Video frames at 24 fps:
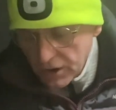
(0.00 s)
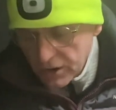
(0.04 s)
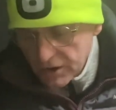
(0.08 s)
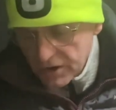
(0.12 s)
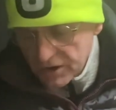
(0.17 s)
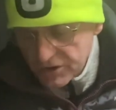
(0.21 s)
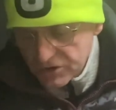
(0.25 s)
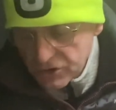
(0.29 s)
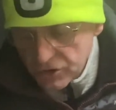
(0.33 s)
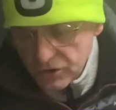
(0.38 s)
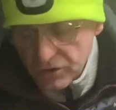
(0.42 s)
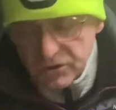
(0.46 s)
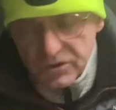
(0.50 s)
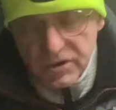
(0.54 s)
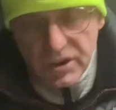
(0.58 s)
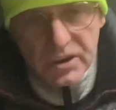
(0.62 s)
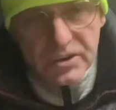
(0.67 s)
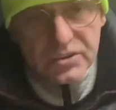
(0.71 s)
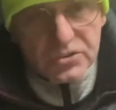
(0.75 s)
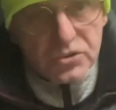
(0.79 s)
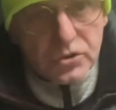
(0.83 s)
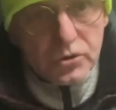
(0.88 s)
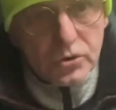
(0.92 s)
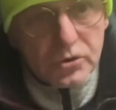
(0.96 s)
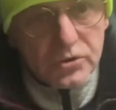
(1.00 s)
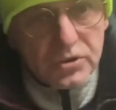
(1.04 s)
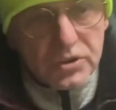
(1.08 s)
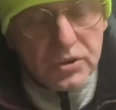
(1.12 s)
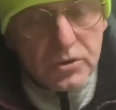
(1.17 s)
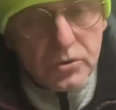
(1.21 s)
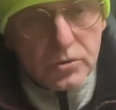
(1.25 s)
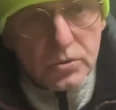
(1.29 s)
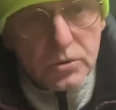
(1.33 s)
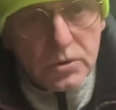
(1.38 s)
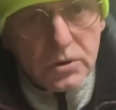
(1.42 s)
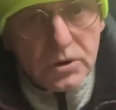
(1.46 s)
this grotesque
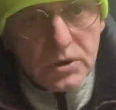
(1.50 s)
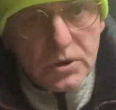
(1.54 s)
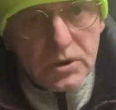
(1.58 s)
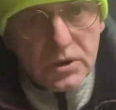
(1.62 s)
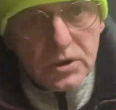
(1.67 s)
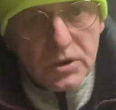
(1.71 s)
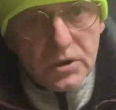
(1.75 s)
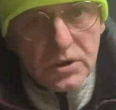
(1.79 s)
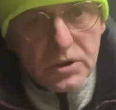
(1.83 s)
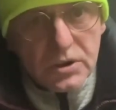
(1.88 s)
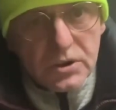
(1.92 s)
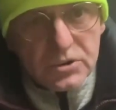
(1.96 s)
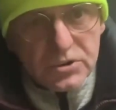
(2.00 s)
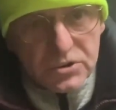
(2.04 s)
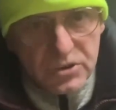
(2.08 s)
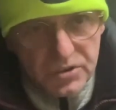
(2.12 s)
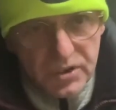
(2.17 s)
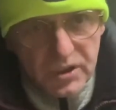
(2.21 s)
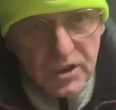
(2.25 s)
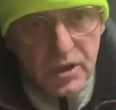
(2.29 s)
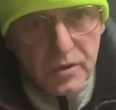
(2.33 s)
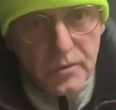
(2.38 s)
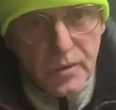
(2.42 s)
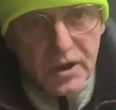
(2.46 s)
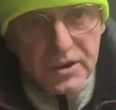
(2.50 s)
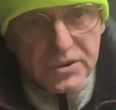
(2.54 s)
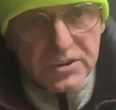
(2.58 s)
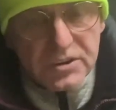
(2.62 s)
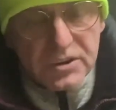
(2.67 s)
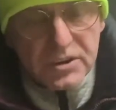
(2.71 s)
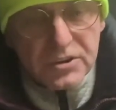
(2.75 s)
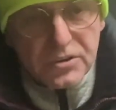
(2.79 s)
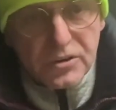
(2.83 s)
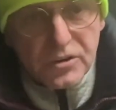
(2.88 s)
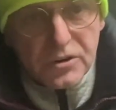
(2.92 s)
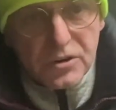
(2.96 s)
ordeal. Do you think he wanted it done